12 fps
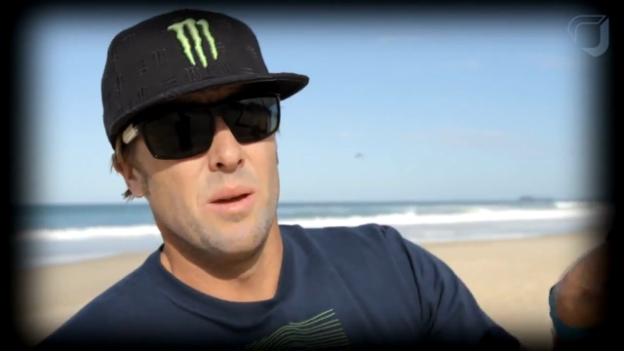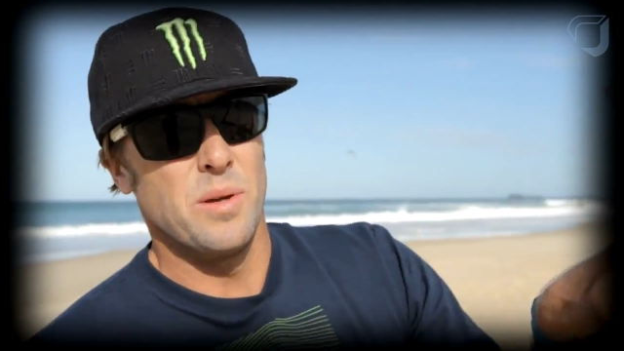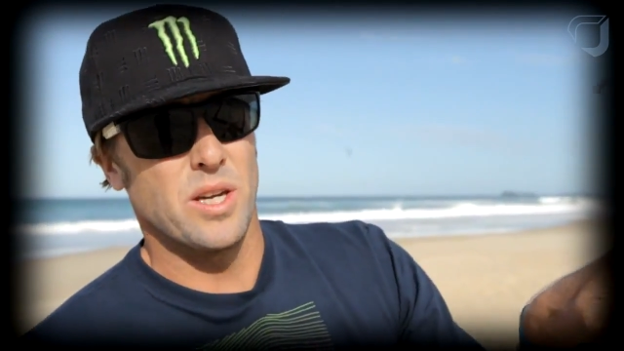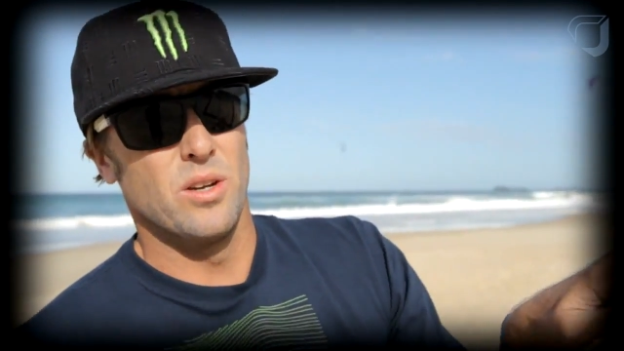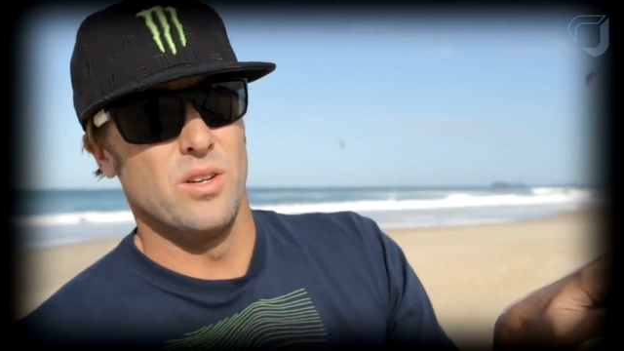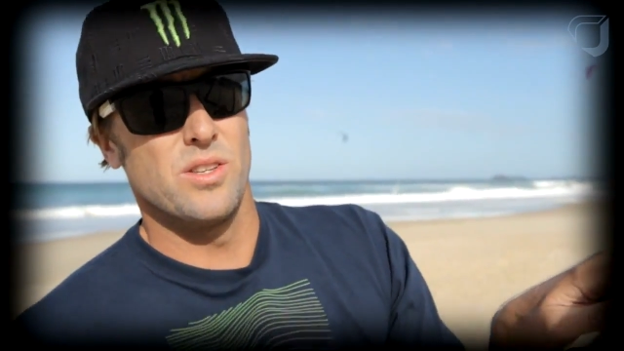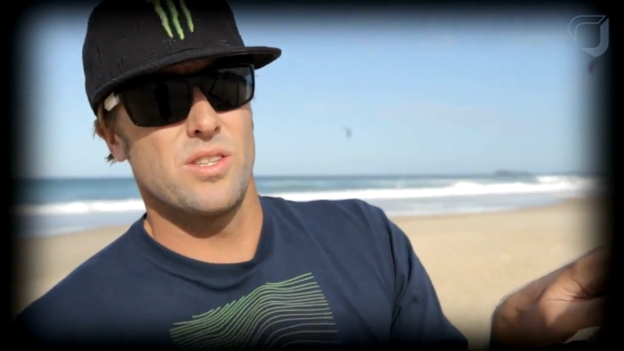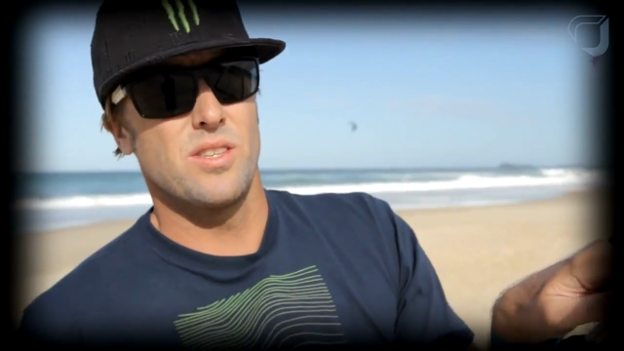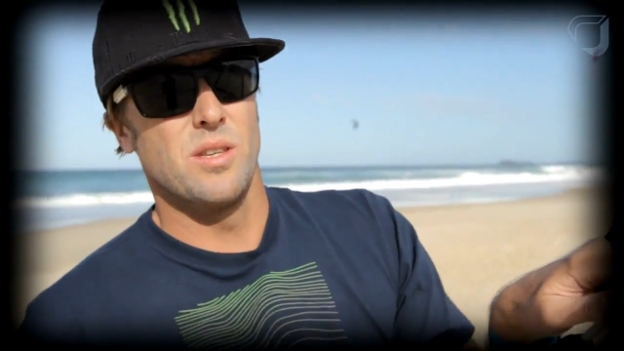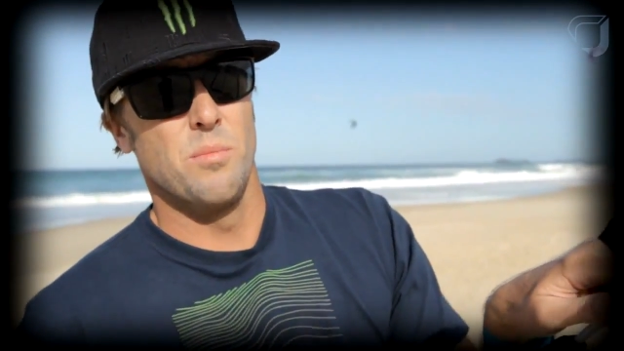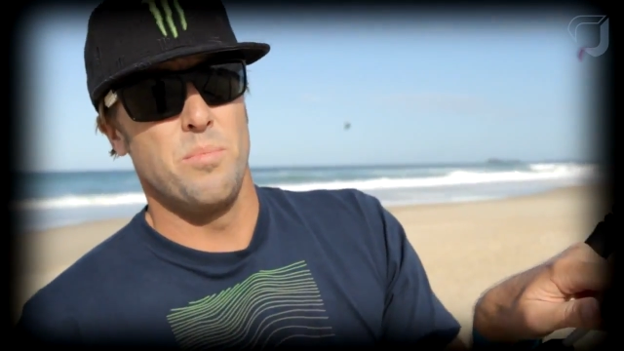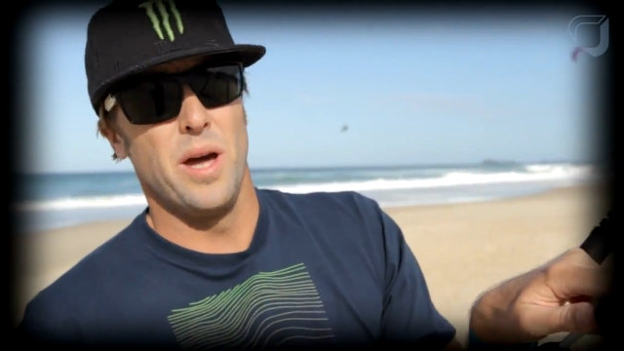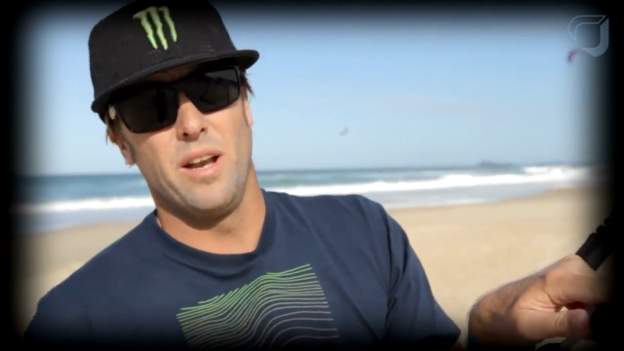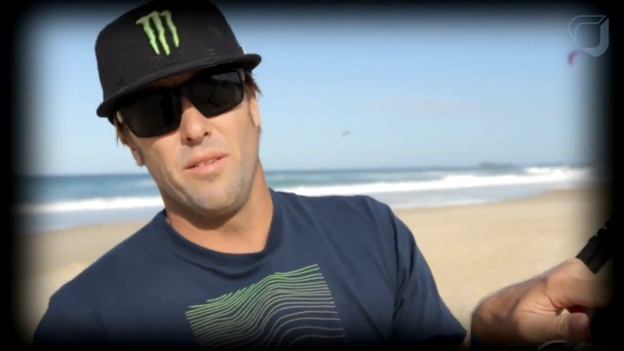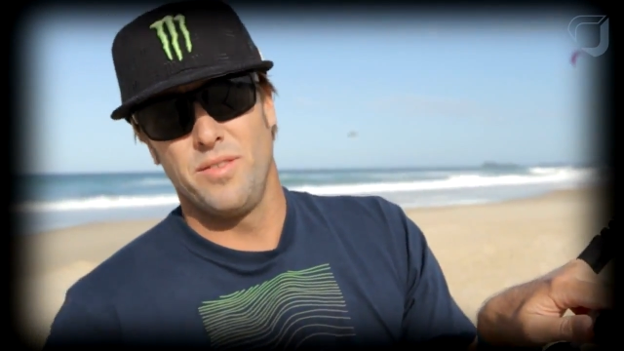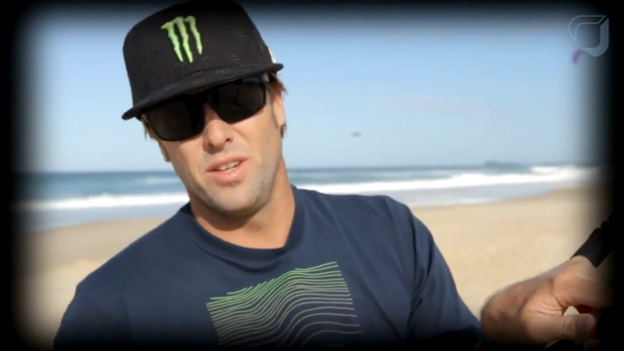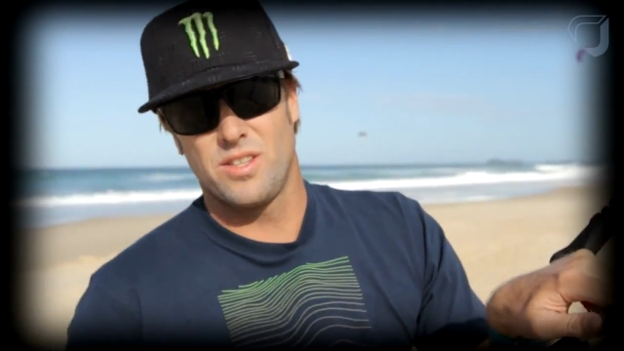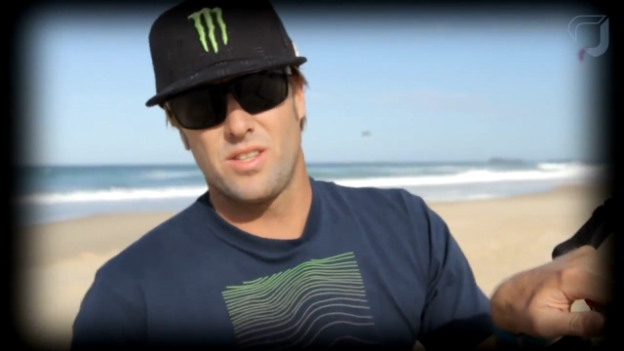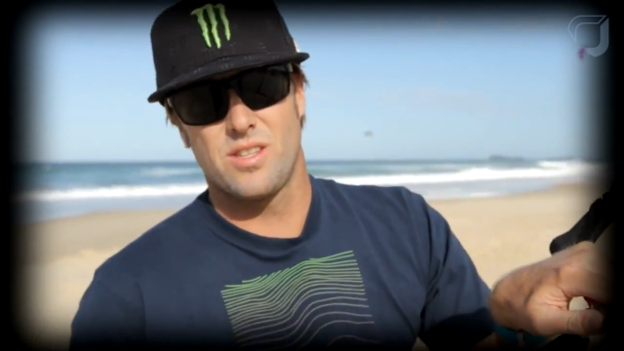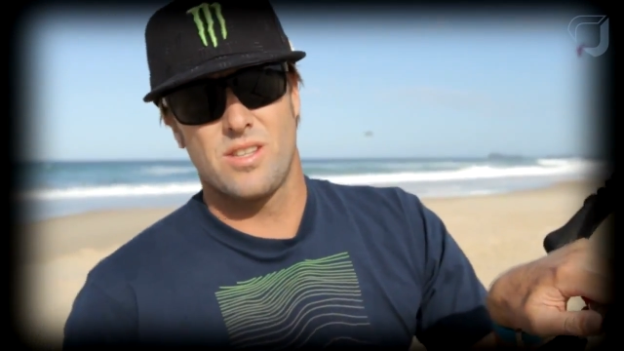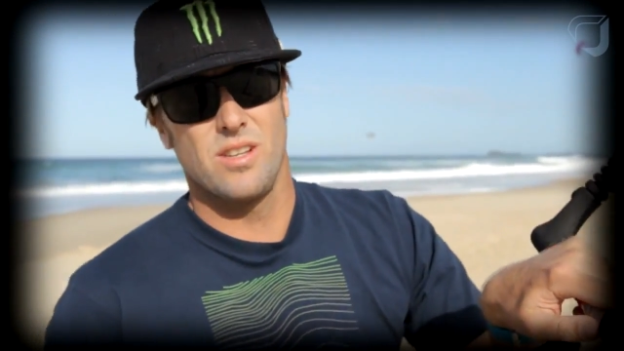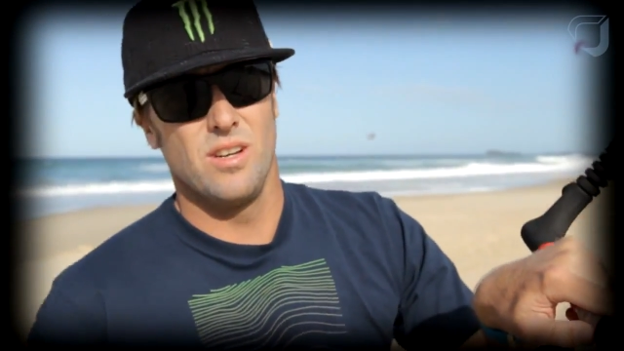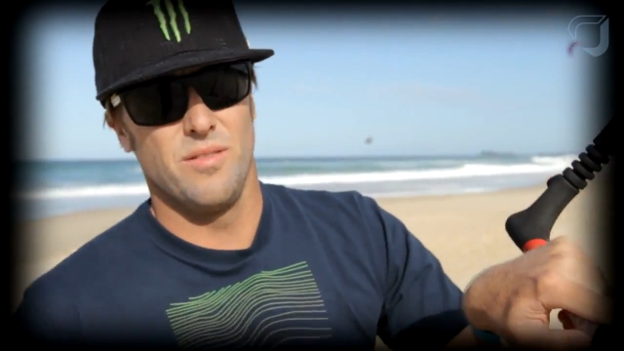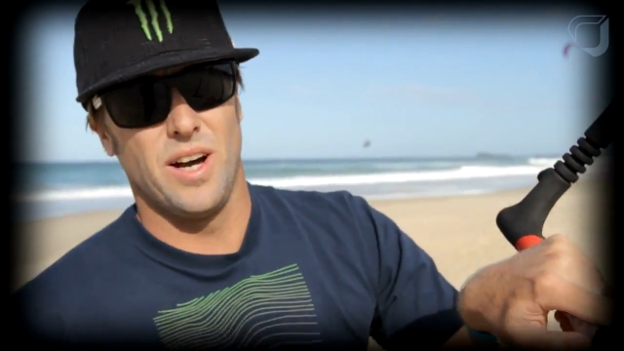Because the benefits
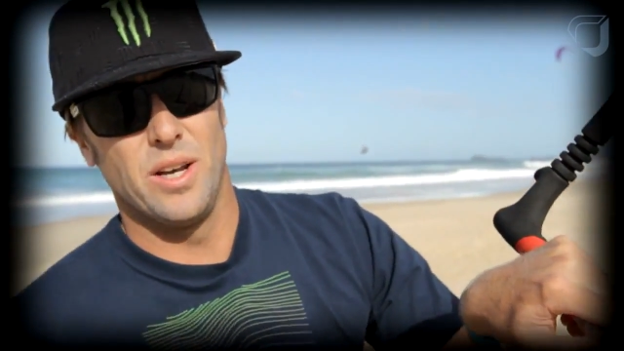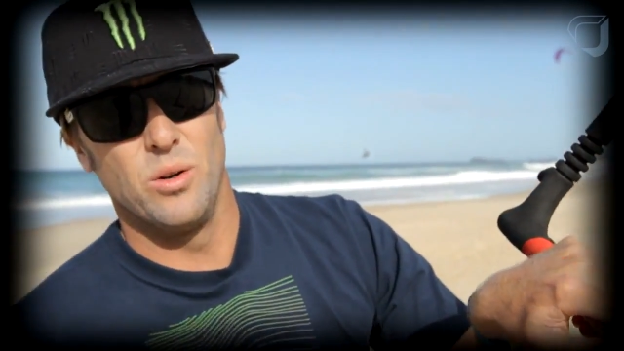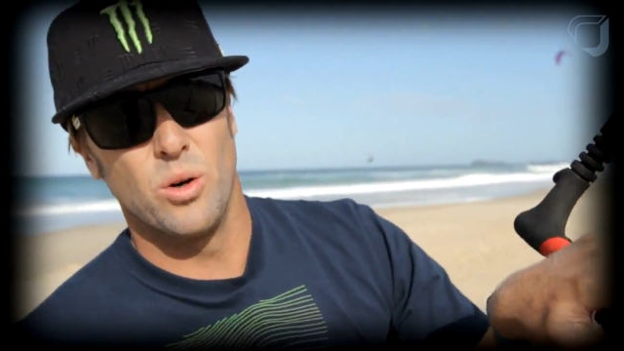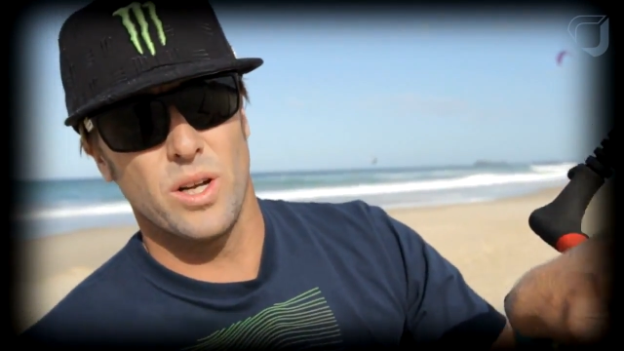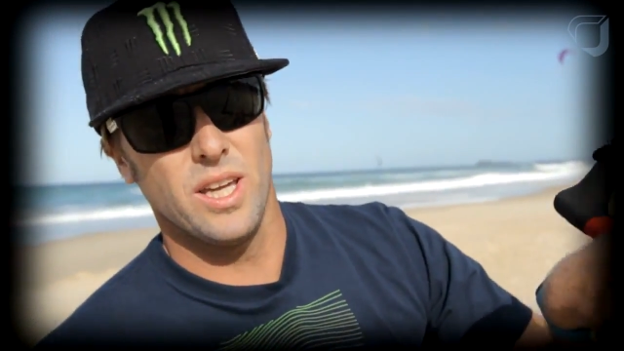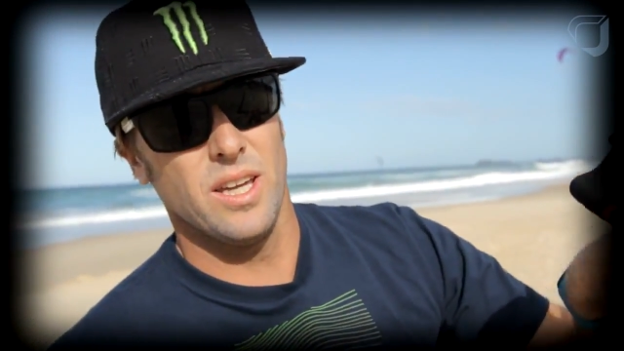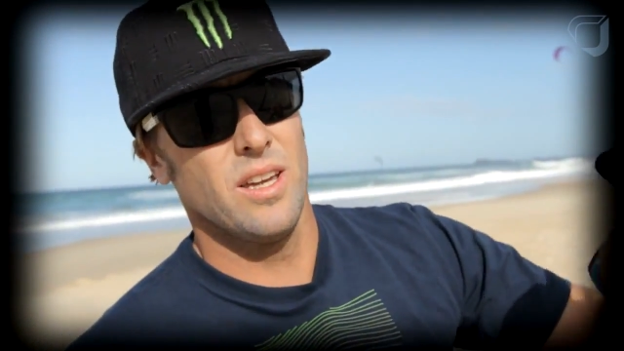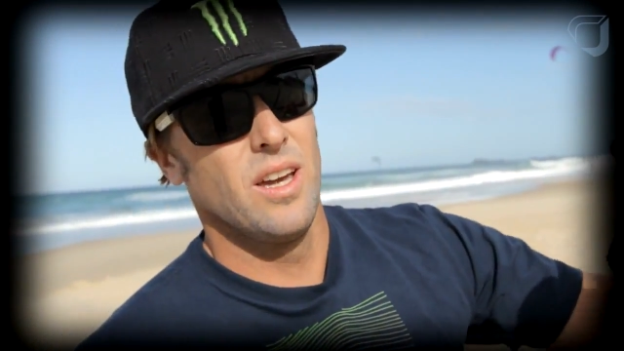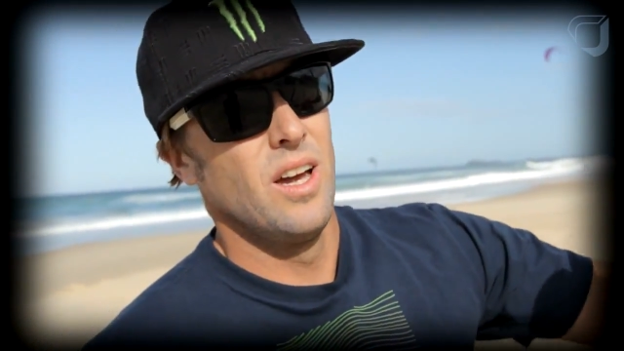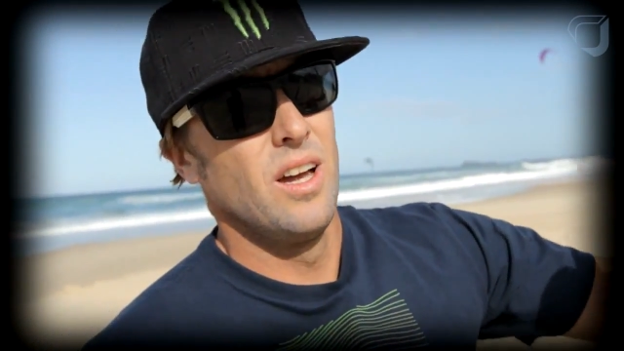of unhooking,